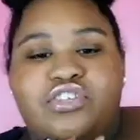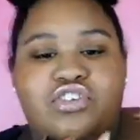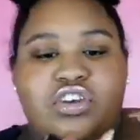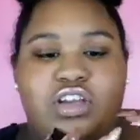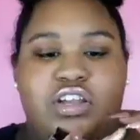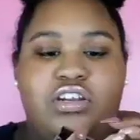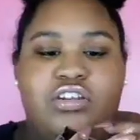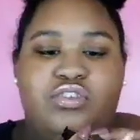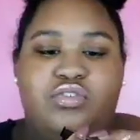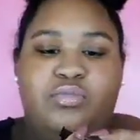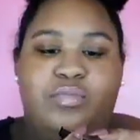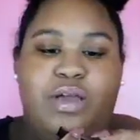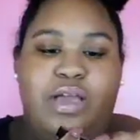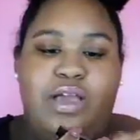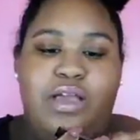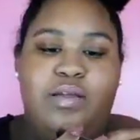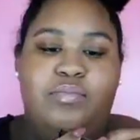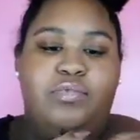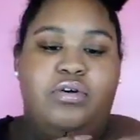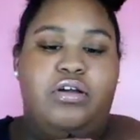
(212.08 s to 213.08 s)
trying to do my
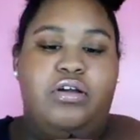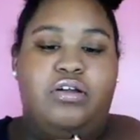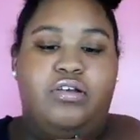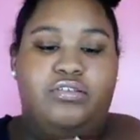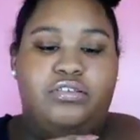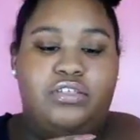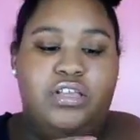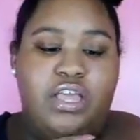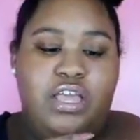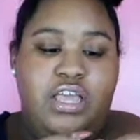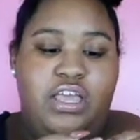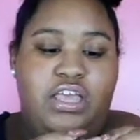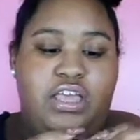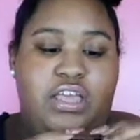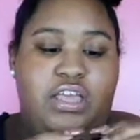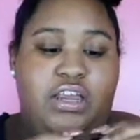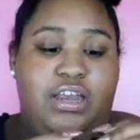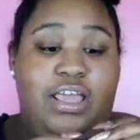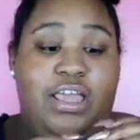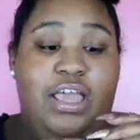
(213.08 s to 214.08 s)
eyebrows.
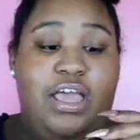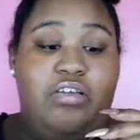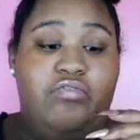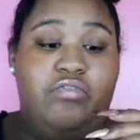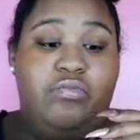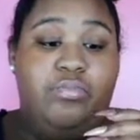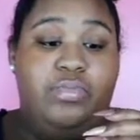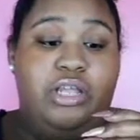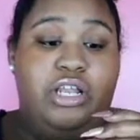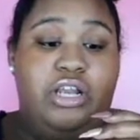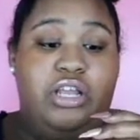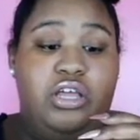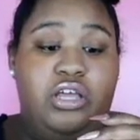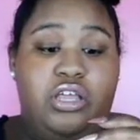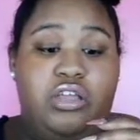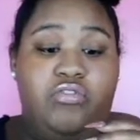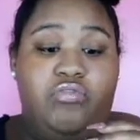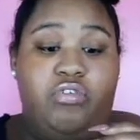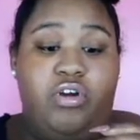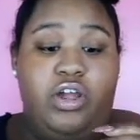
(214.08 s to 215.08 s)
They haven't been
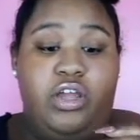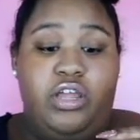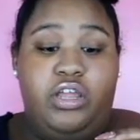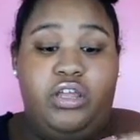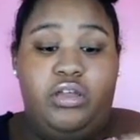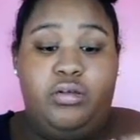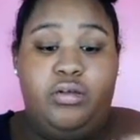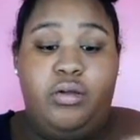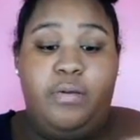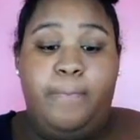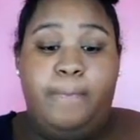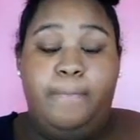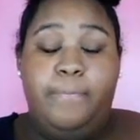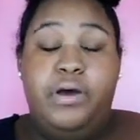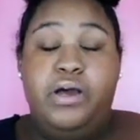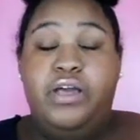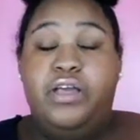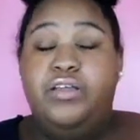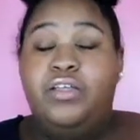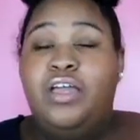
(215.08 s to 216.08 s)
looking right,
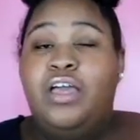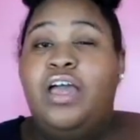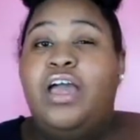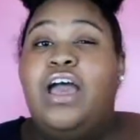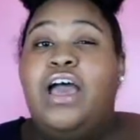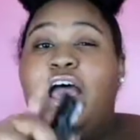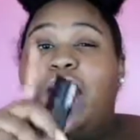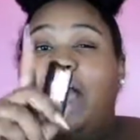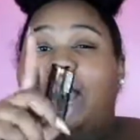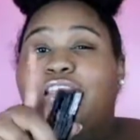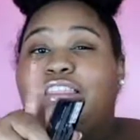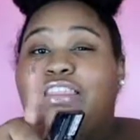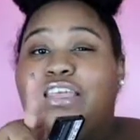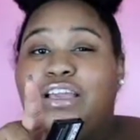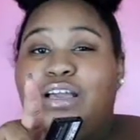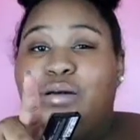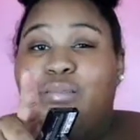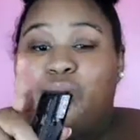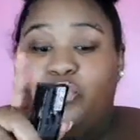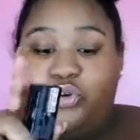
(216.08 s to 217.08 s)
but I
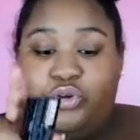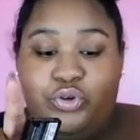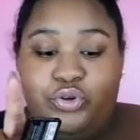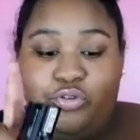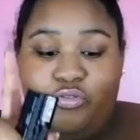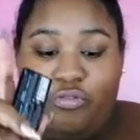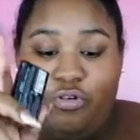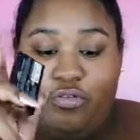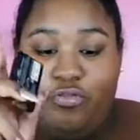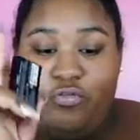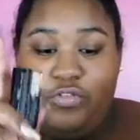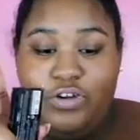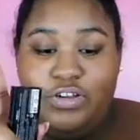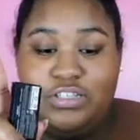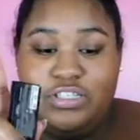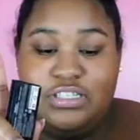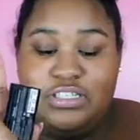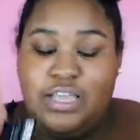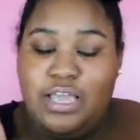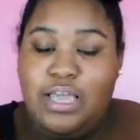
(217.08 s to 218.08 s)
think I'm going to do a
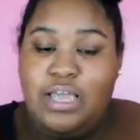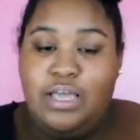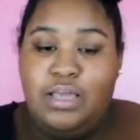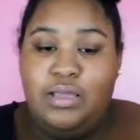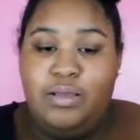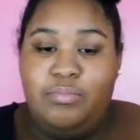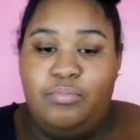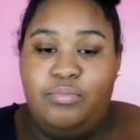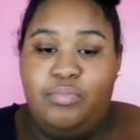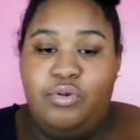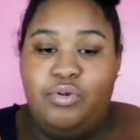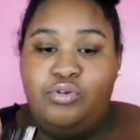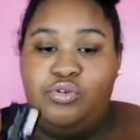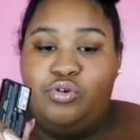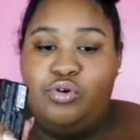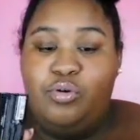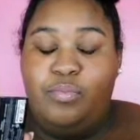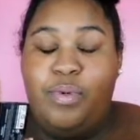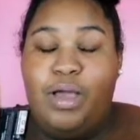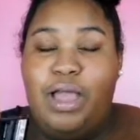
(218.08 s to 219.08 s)
first time
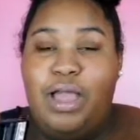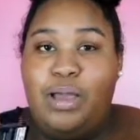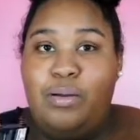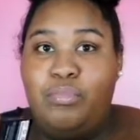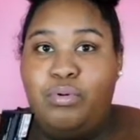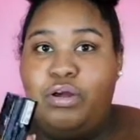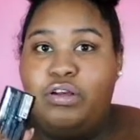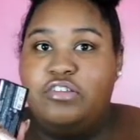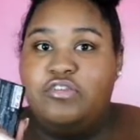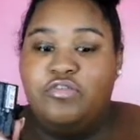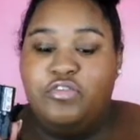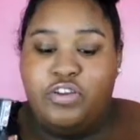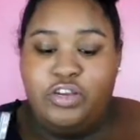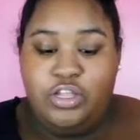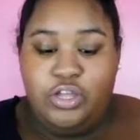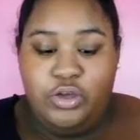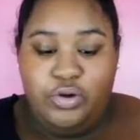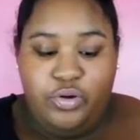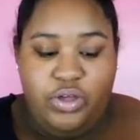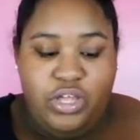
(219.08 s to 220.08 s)
doing my eyebrows
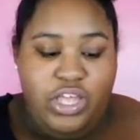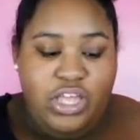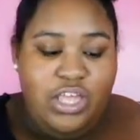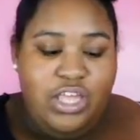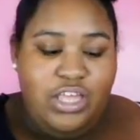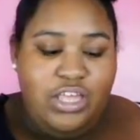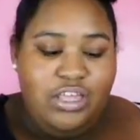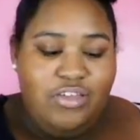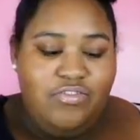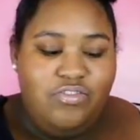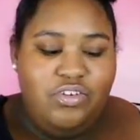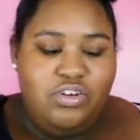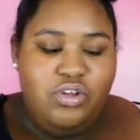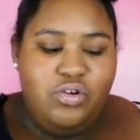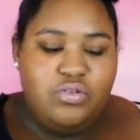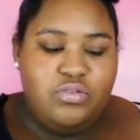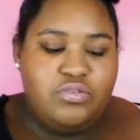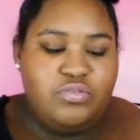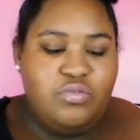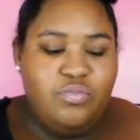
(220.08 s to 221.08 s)
video, even
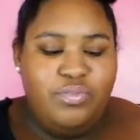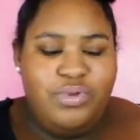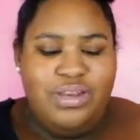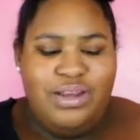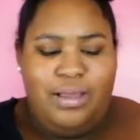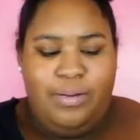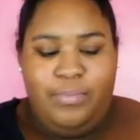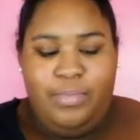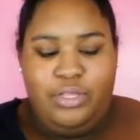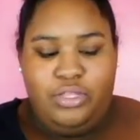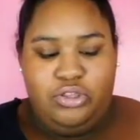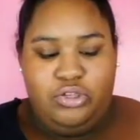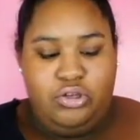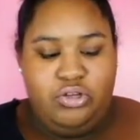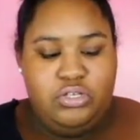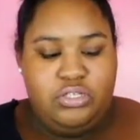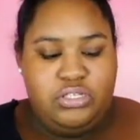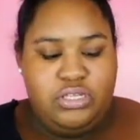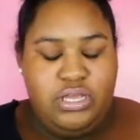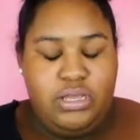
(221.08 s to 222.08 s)
though it's going to be like my
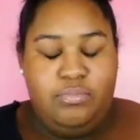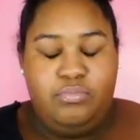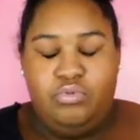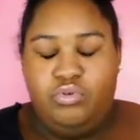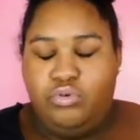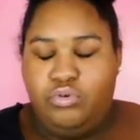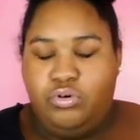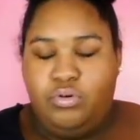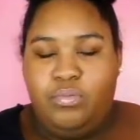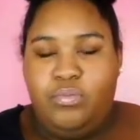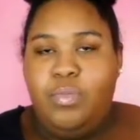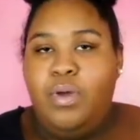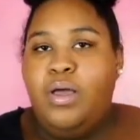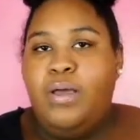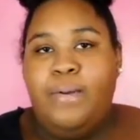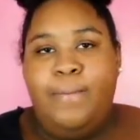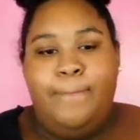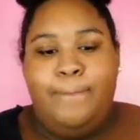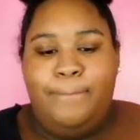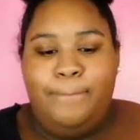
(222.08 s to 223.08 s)
third time doing them,
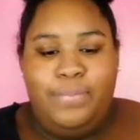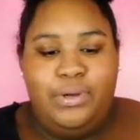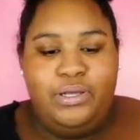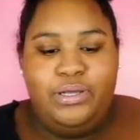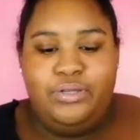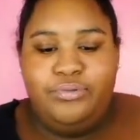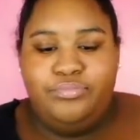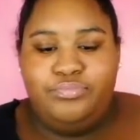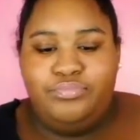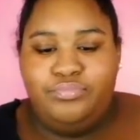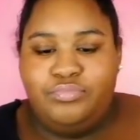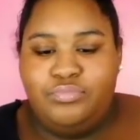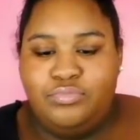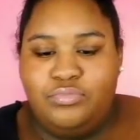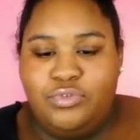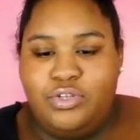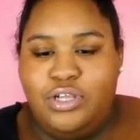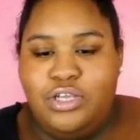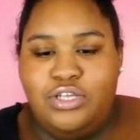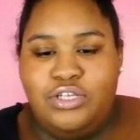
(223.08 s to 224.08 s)
but
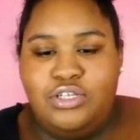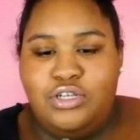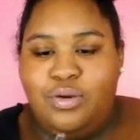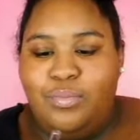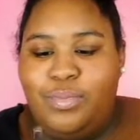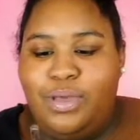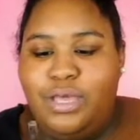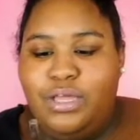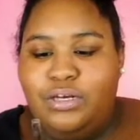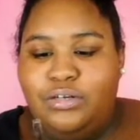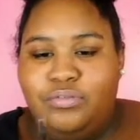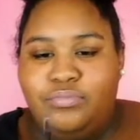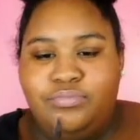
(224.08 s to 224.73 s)
it don't matter.